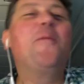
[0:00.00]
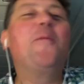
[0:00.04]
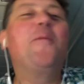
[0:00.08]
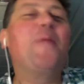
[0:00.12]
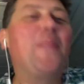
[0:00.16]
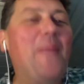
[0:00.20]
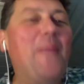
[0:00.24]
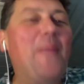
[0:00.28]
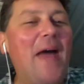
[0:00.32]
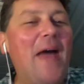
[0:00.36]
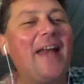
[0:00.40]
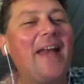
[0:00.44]

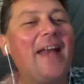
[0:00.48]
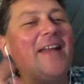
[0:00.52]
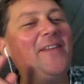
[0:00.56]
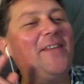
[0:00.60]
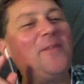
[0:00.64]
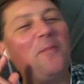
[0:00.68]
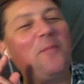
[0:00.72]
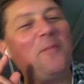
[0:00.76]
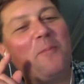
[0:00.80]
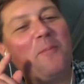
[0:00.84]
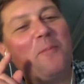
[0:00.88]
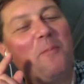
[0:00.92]
But that
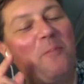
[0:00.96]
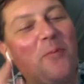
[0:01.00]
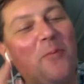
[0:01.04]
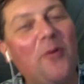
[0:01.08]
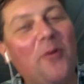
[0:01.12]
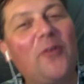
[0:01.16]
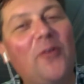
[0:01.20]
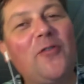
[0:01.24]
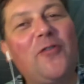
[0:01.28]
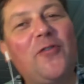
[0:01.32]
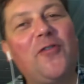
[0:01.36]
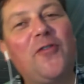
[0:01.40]
is
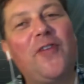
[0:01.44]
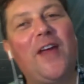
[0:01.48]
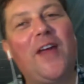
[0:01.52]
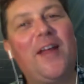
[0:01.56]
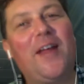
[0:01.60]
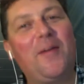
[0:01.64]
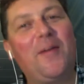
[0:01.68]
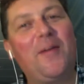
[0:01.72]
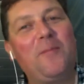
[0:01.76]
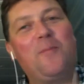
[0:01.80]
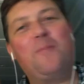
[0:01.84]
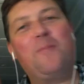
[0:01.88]

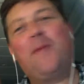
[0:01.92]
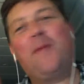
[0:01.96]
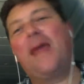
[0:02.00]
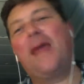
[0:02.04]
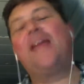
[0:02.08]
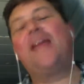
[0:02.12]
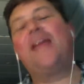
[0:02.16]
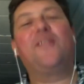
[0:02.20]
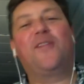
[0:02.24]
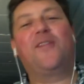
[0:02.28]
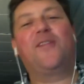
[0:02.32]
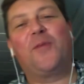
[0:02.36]
bullshit
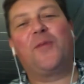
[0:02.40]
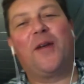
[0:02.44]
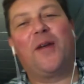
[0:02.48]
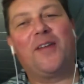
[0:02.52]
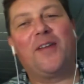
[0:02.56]
bait and switch.